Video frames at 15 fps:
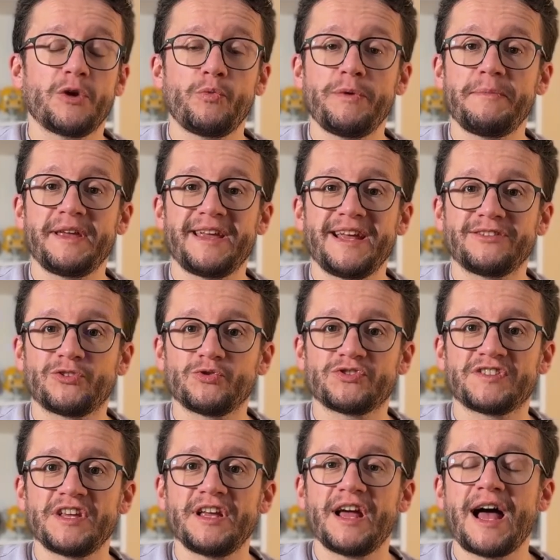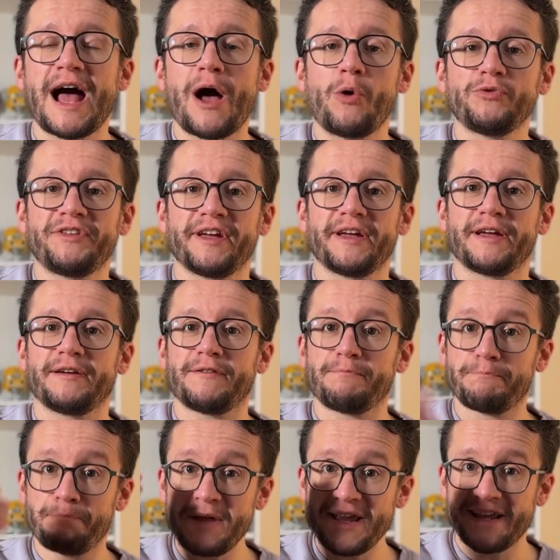we begin to see how the
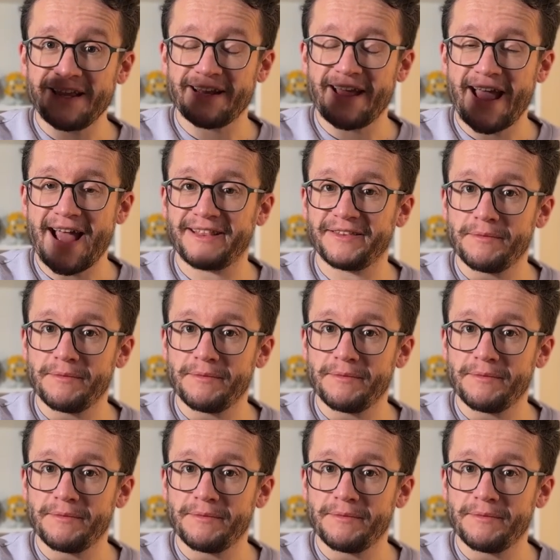picking hand